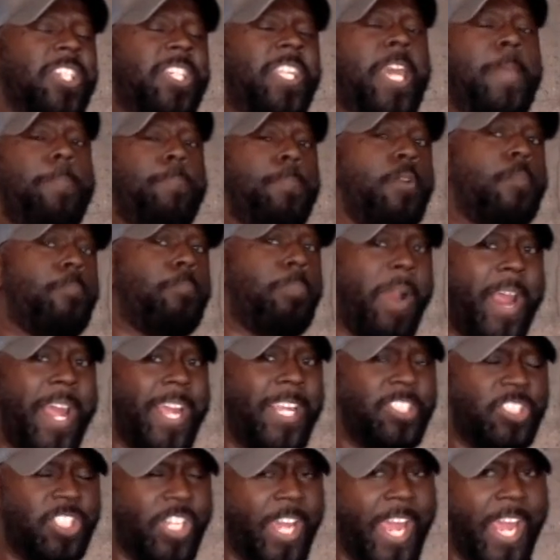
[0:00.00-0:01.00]
keep you
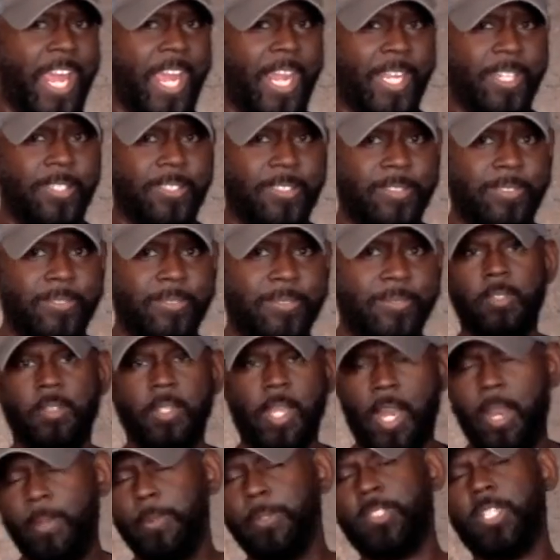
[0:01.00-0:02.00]
brain chained.
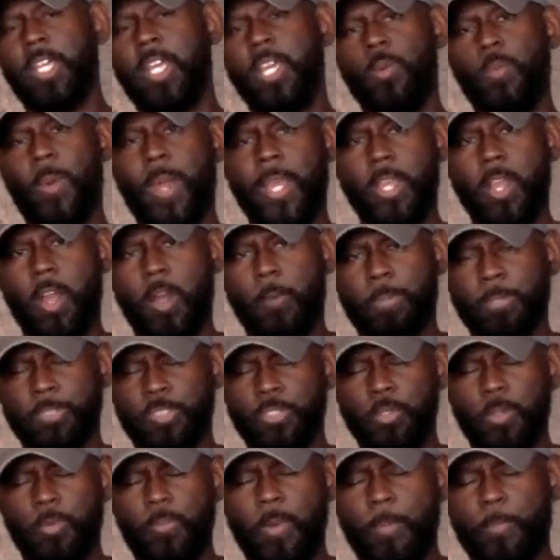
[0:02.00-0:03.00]
Now let me tell you why y'all
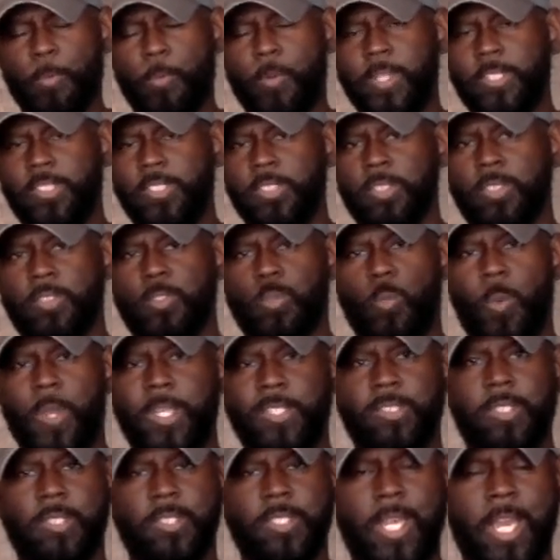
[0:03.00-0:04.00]
pursuing reparations is a
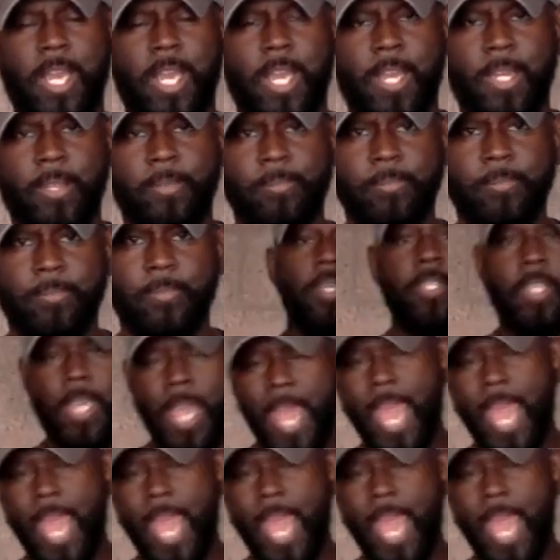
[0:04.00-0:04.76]
waste of time. You